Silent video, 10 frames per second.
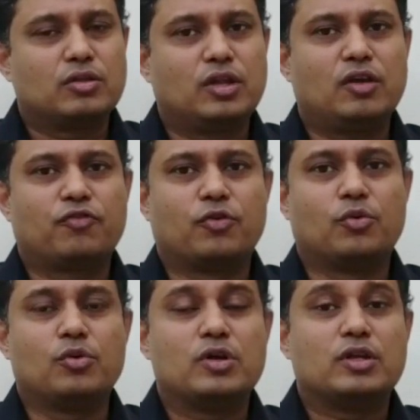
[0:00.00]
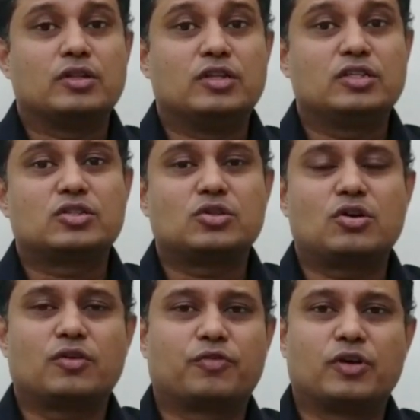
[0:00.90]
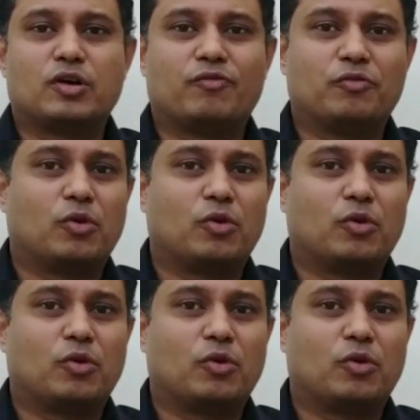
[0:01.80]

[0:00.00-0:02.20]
Therefore, this sort of a